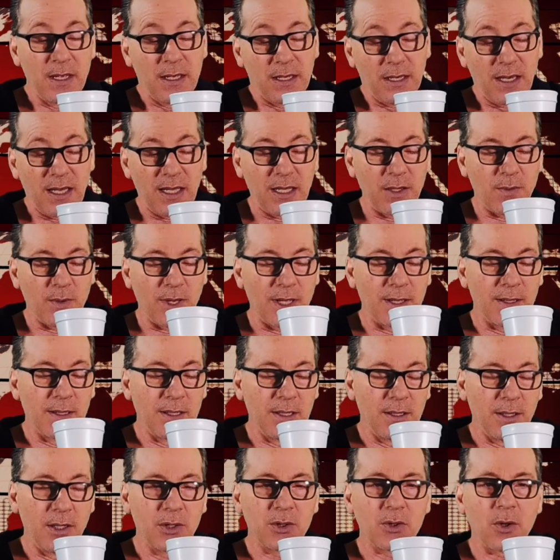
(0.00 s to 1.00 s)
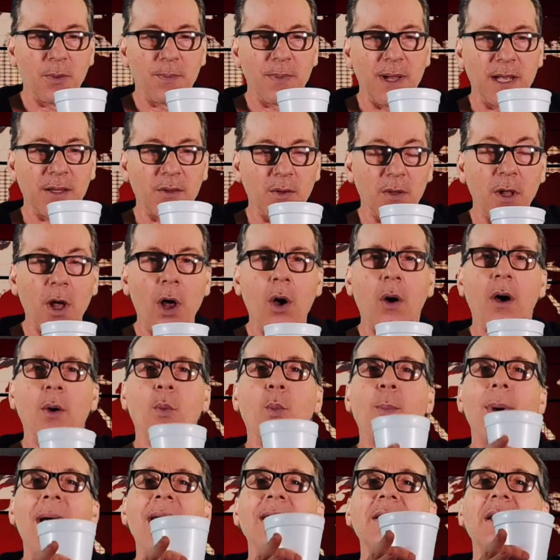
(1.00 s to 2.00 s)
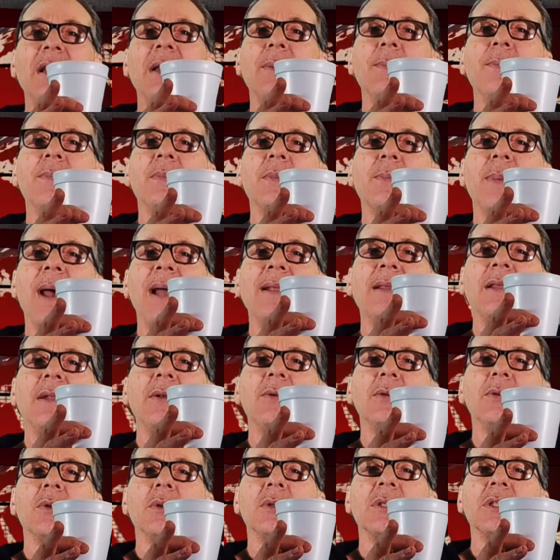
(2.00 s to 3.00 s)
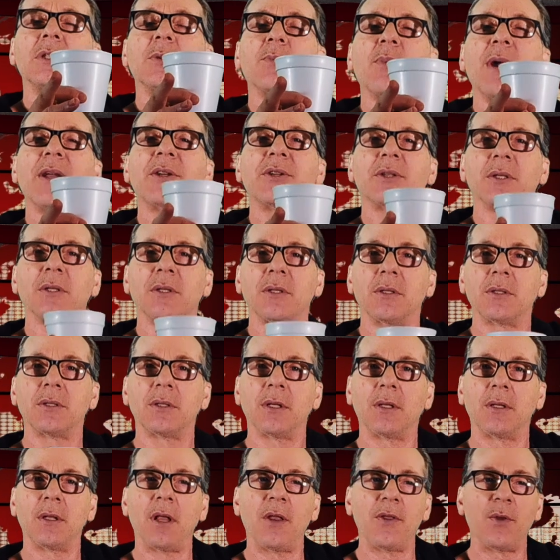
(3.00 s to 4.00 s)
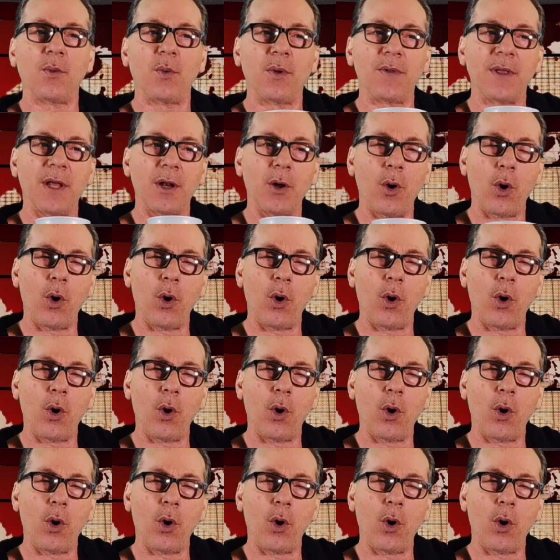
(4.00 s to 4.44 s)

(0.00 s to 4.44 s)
Anyway, let's go back to, back to those expressions. Another one that,